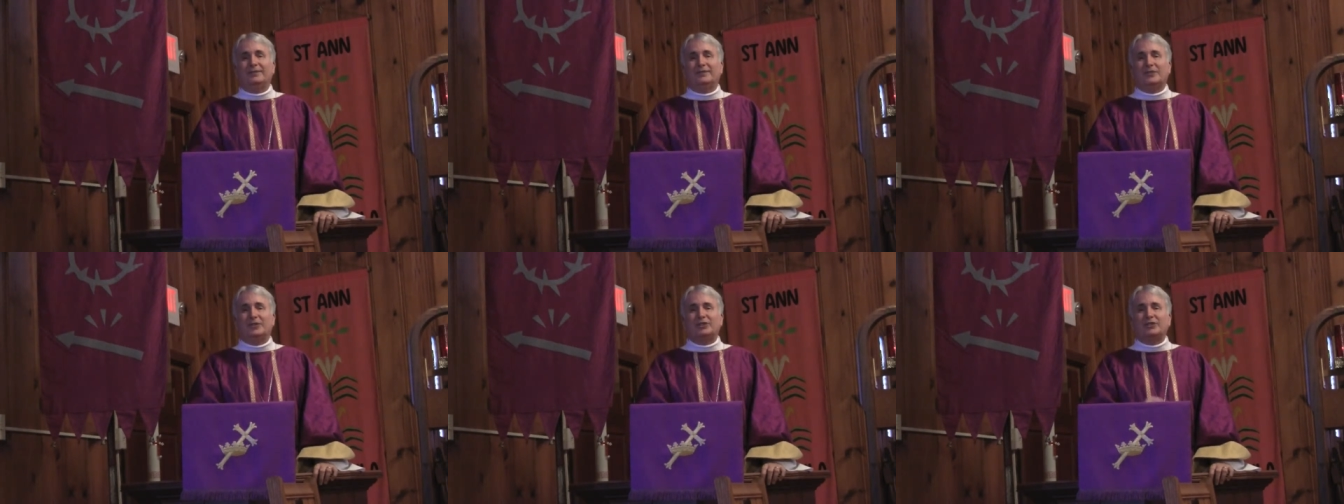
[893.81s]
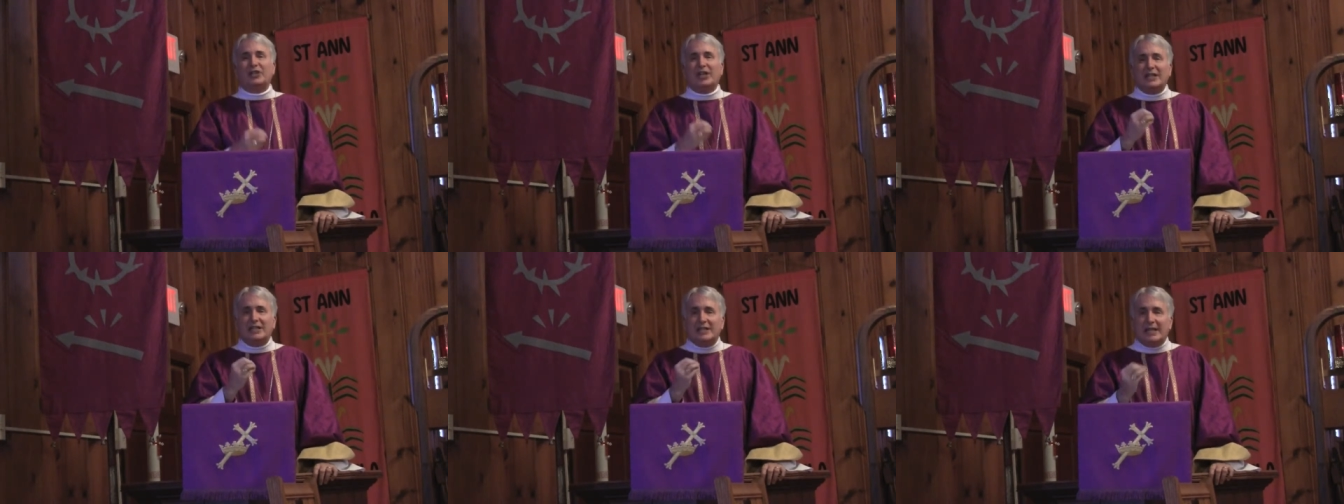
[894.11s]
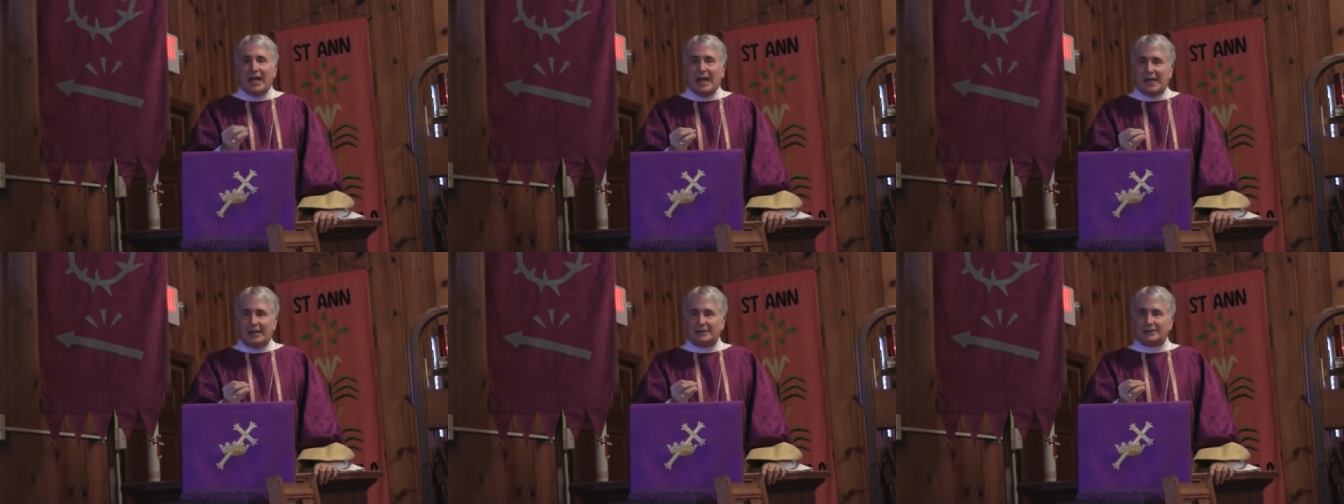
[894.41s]
to say
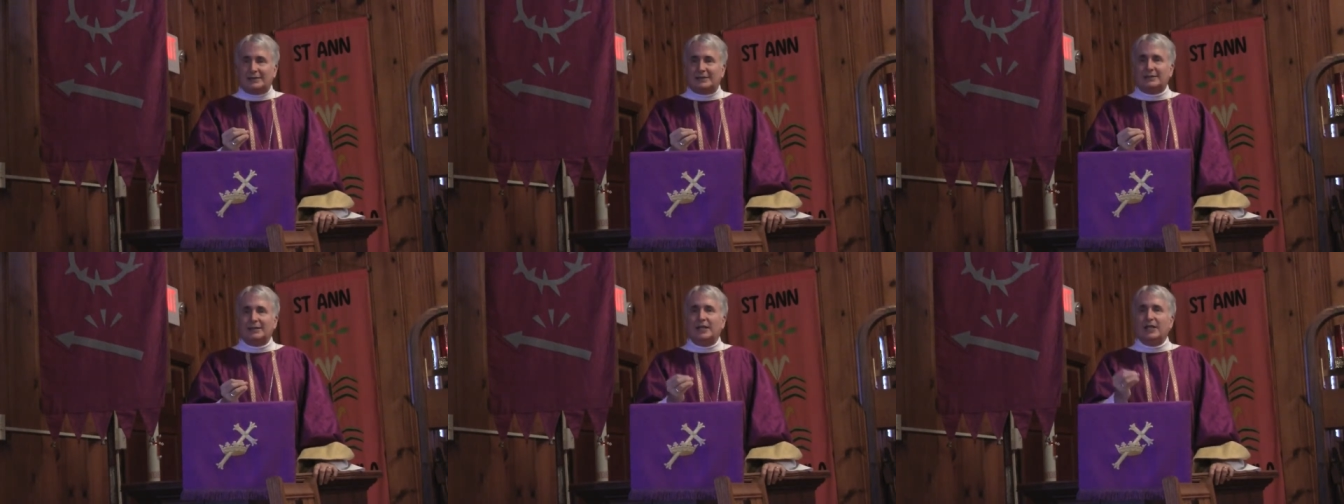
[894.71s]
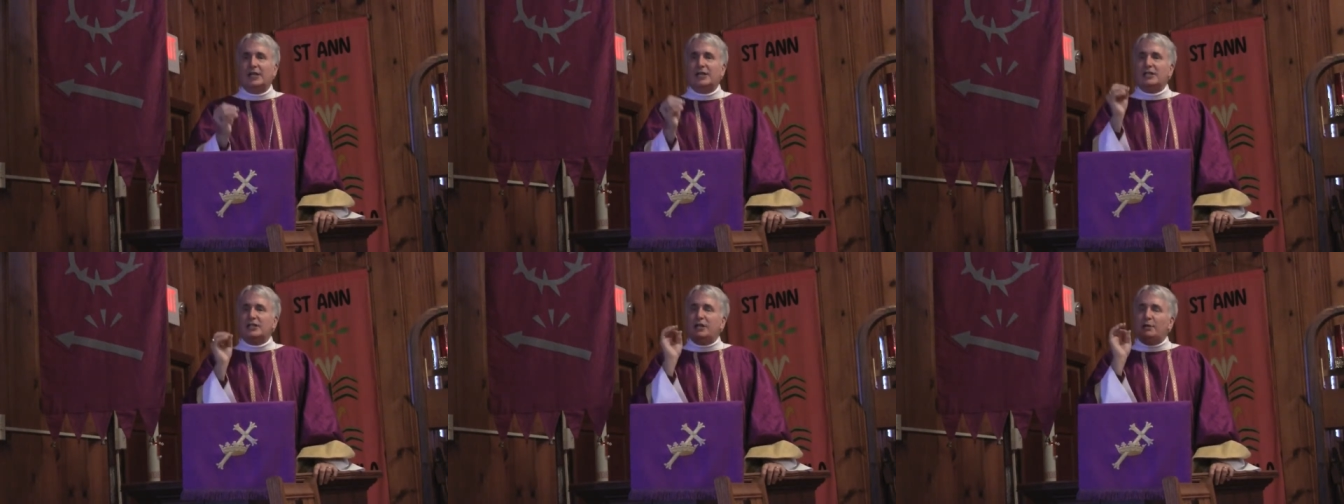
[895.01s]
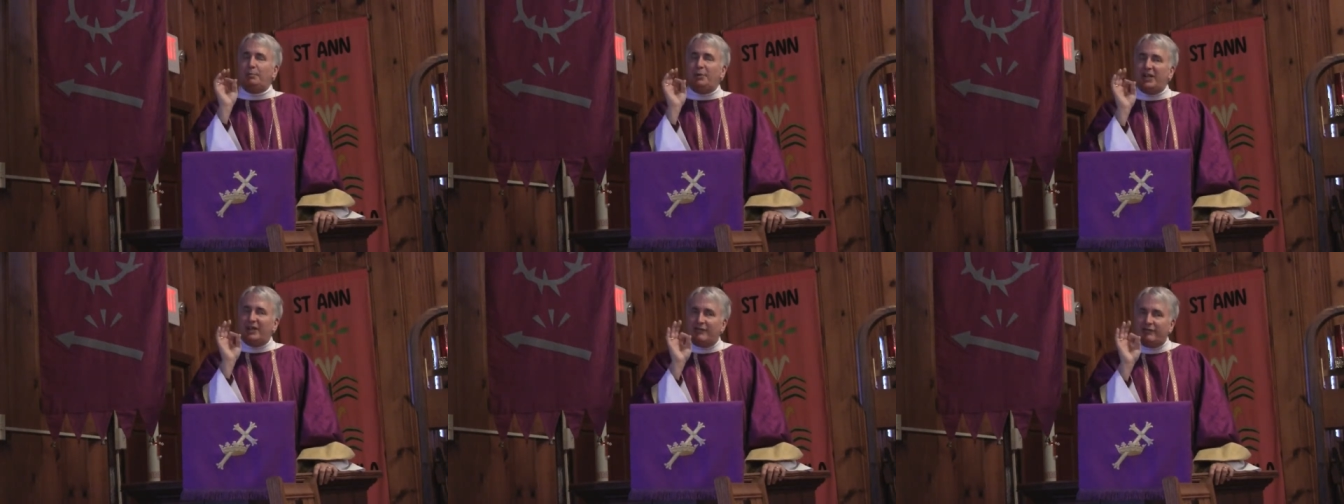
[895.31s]
yes, to be